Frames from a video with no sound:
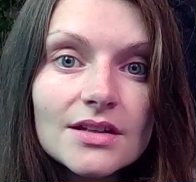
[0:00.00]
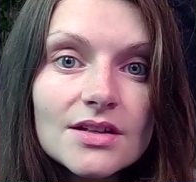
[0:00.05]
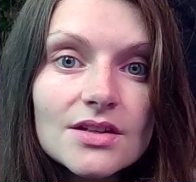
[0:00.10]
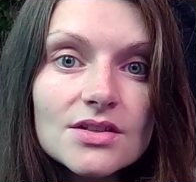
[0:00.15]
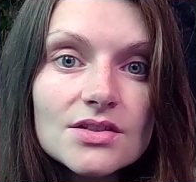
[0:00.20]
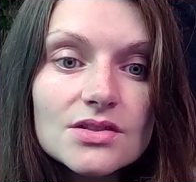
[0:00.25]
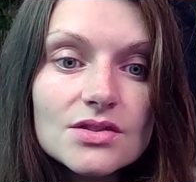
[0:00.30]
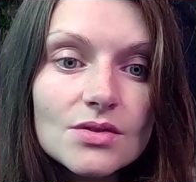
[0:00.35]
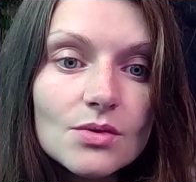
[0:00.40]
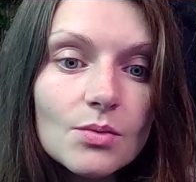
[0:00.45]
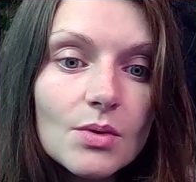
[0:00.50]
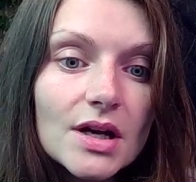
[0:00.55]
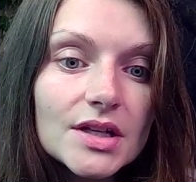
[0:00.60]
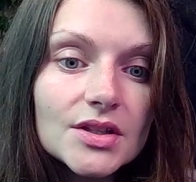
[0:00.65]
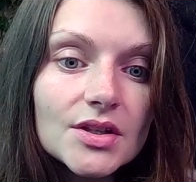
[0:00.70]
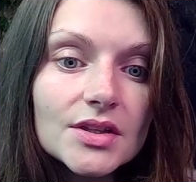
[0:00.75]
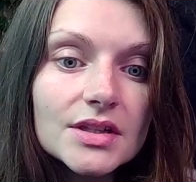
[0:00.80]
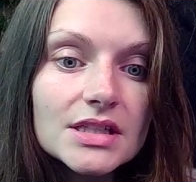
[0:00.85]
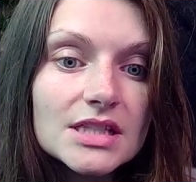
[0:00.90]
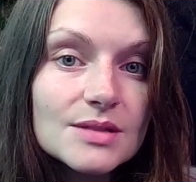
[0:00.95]
So why
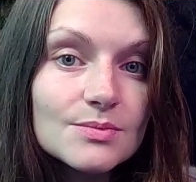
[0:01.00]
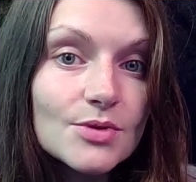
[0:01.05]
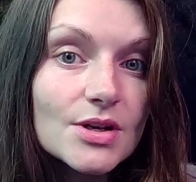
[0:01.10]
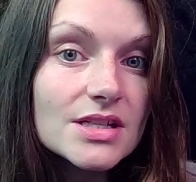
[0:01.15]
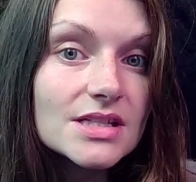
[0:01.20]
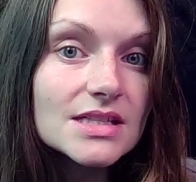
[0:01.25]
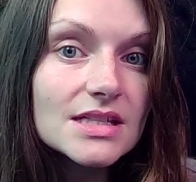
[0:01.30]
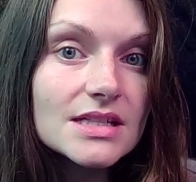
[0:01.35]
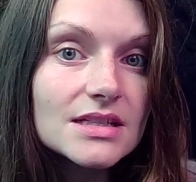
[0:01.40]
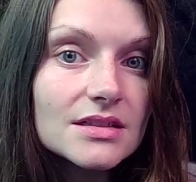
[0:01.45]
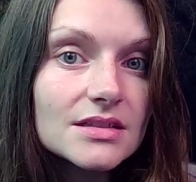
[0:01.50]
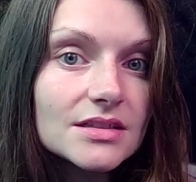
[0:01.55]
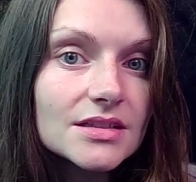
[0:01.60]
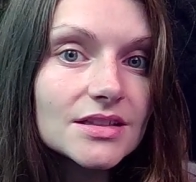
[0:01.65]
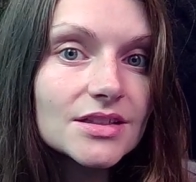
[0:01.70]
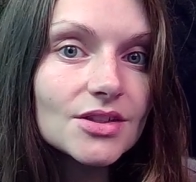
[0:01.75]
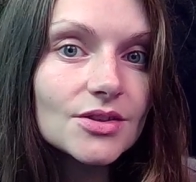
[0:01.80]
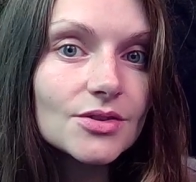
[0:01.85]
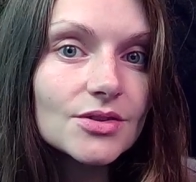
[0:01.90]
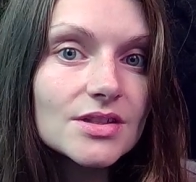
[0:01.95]
not express it? You
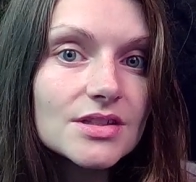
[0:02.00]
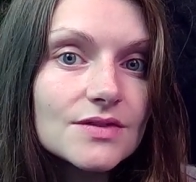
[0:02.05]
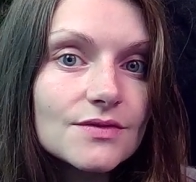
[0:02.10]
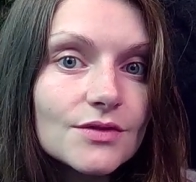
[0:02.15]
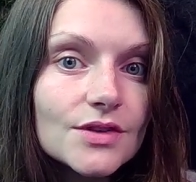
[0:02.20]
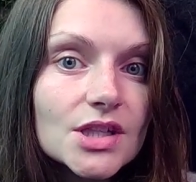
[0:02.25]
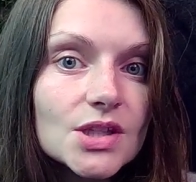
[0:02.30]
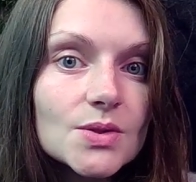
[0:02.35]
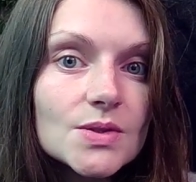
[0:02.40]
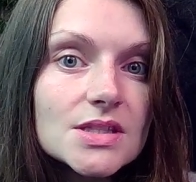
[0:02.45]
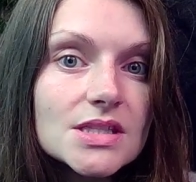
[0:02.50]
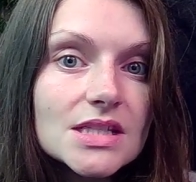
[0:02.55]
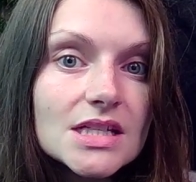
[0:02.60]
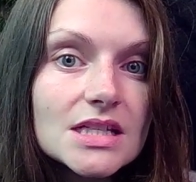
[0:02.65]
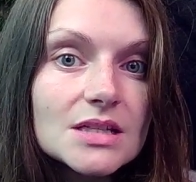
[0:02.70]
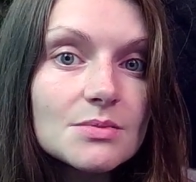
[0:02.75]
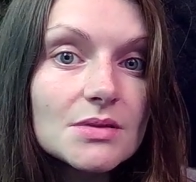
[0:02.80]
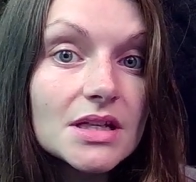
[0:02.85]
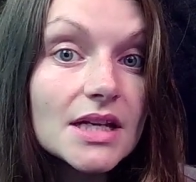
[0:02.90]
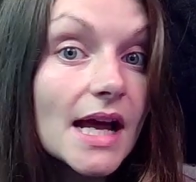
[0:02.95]
know, this frequency
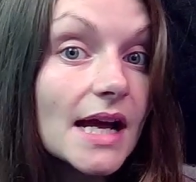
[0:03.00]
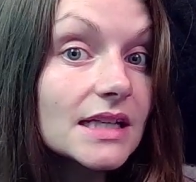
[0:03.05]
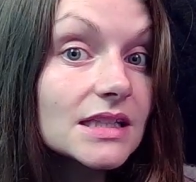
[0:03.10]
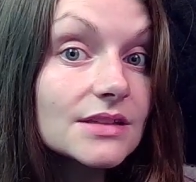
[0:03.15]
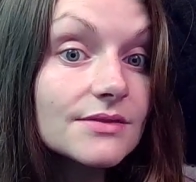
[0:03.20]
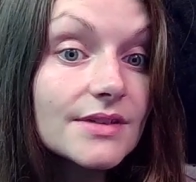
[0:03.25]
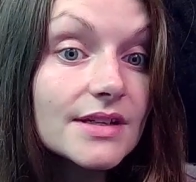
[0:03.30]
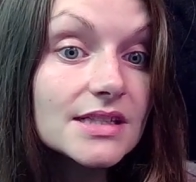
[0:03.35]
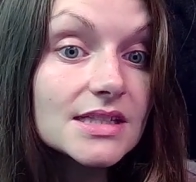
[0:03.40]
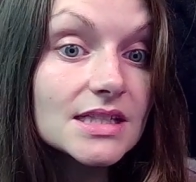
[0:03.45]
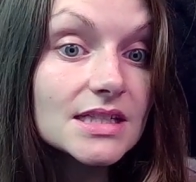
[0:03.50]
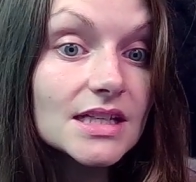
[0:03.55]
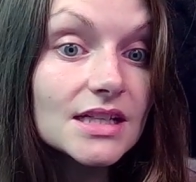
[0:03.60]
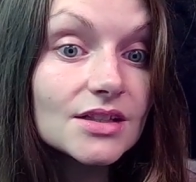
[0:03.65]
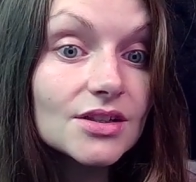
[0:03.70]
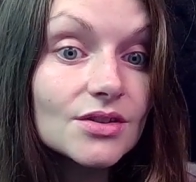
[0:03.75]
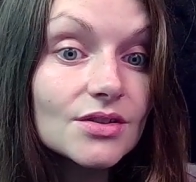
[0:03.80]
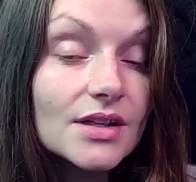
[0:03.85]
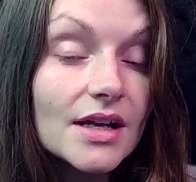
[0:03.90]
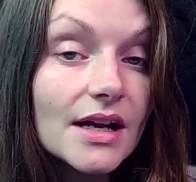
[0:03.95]
is being activated in
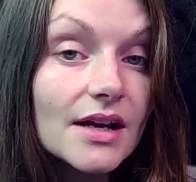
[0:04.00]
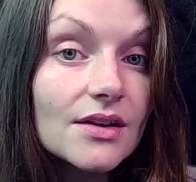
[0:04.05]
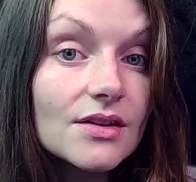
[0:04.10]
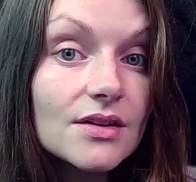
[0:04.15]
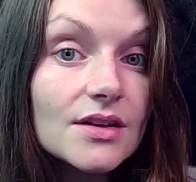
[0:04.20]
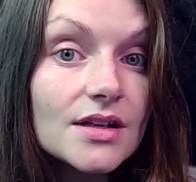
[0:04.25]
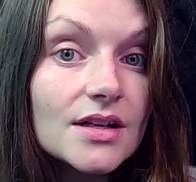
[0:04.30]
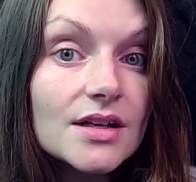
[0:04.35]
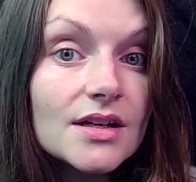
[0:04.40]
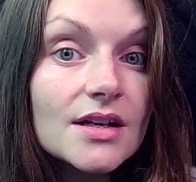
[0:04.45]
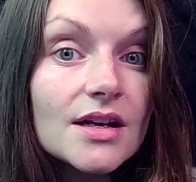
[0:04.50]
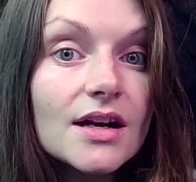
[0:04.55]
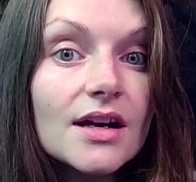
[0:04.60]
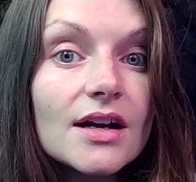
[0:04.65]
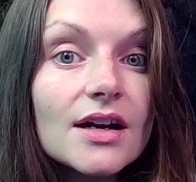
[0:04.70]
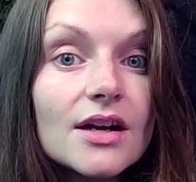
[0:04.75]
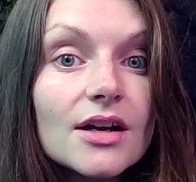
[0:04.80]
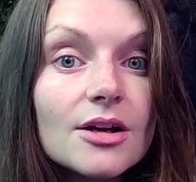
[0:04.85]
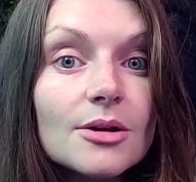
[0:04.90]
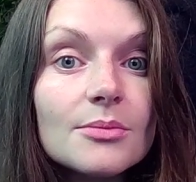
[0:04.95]
you now.
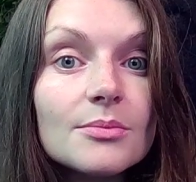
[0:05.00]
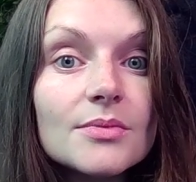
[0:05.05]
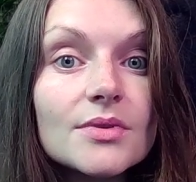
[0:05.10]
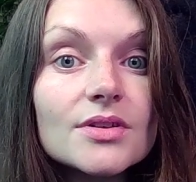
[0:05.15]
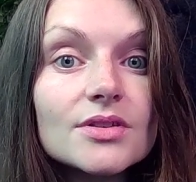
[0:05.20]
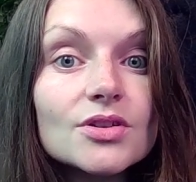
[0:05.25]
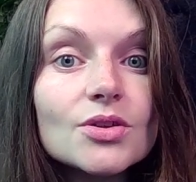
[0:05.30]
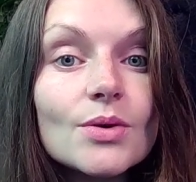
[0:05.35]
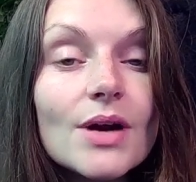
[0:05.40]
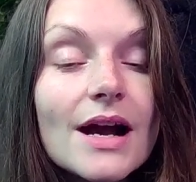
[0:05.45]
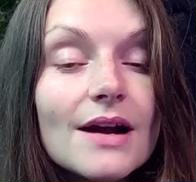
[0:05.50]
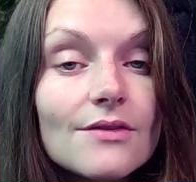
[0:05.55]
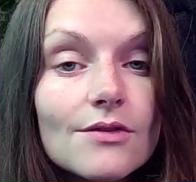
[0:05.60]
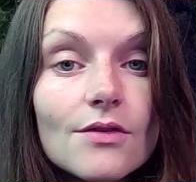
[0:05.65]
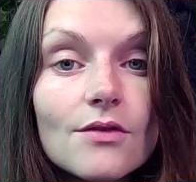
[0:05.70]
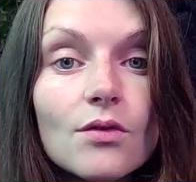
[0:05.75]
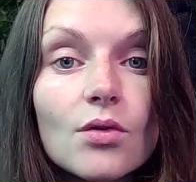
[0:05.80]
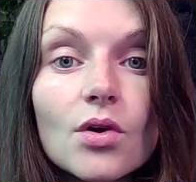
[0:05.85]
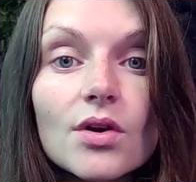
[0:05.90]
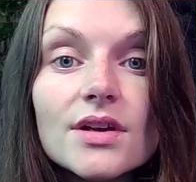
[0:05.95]
Um, you have a
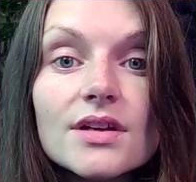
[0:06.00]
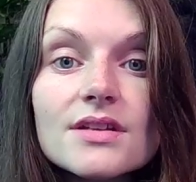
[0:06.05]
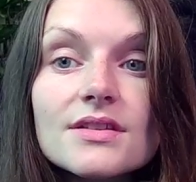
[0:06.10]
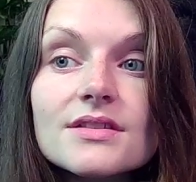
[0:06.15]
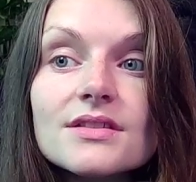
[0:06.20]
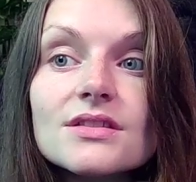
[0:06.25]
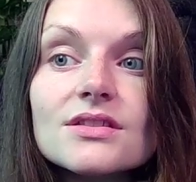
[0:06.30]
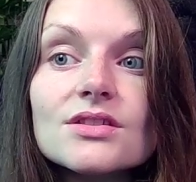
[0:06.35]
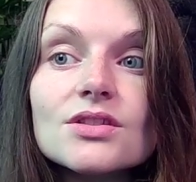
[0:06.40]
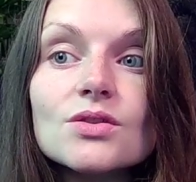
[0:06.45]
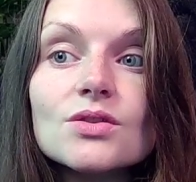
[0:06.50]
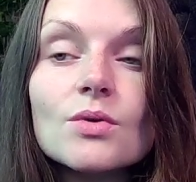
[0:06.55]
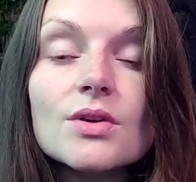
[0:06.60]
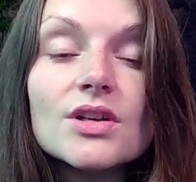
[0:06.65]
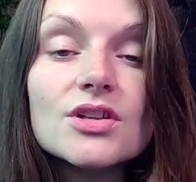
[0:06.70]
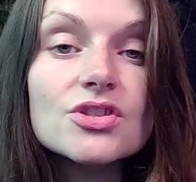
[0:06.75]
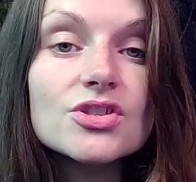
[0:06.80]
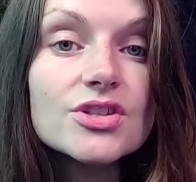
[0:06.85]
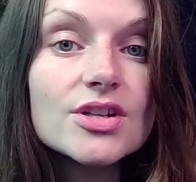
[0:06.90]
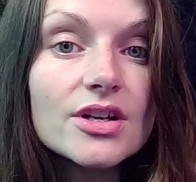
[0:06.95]
voice, you want to
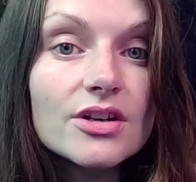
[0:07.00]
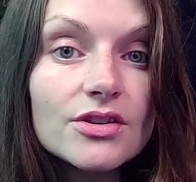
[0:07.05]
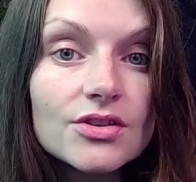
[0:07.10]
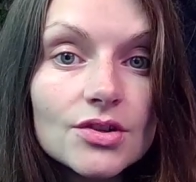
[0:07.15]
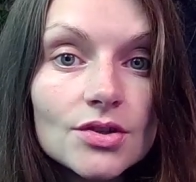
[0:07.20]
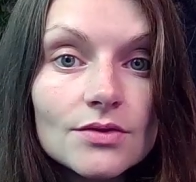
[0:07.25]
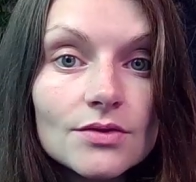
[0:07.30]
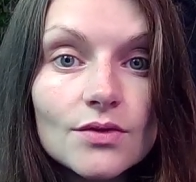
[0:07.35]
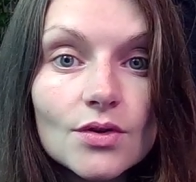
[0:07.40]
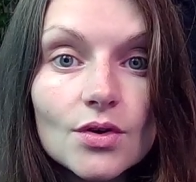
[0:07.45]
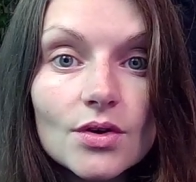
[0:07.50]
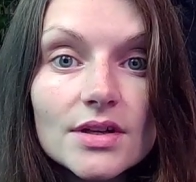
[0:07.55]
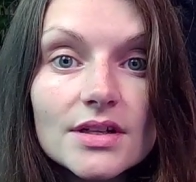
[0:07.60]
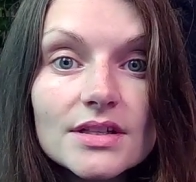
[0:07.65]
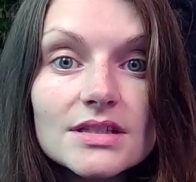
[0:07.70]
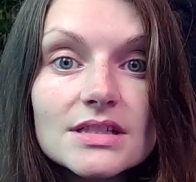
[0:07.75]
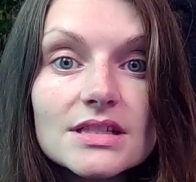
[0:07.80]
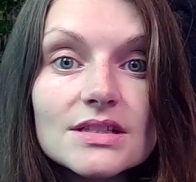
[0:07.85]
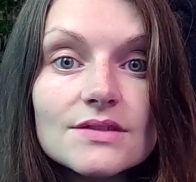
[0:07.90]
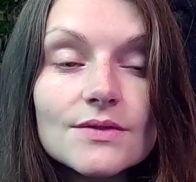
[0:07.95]
share your
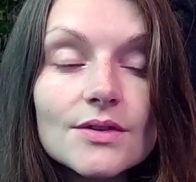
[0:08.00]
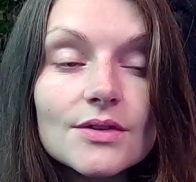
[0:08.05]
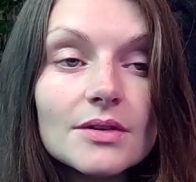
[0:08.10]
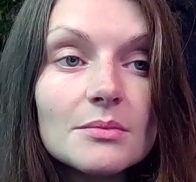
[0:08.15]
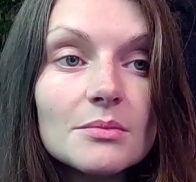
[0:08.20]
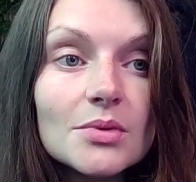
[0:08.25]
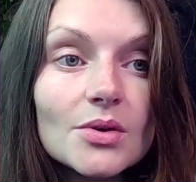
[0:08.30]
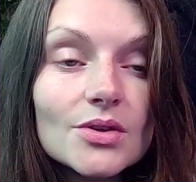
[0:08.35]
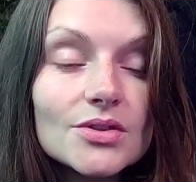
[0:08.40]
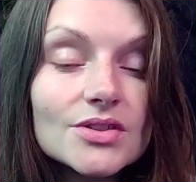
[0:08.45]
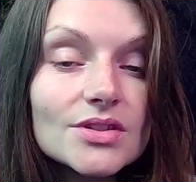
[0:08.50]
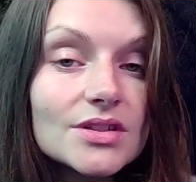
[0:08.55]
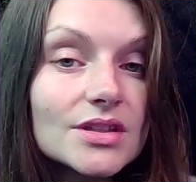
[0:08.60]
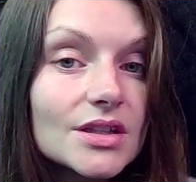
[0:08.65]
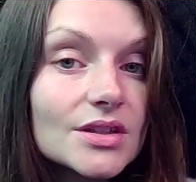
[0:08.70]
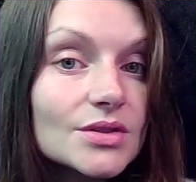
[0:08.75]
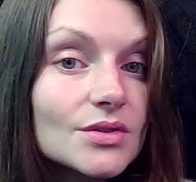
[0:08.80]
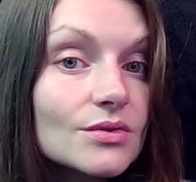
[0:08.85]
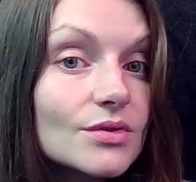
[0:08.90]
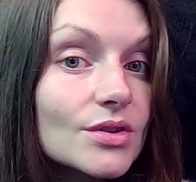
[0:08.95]
voice, it's very important that
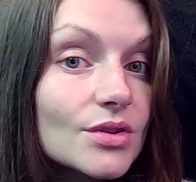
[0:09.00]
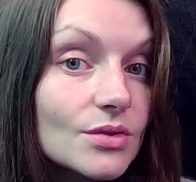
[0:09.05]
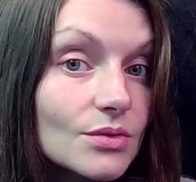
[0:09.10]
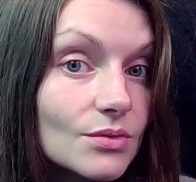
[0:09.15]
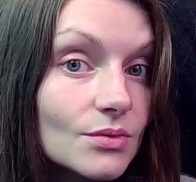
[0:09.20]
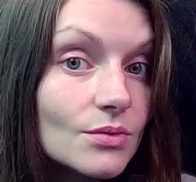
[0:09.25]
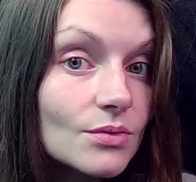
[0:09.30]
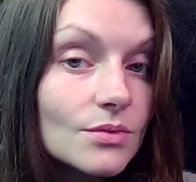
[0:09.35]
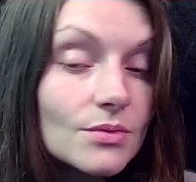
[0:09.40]
you do.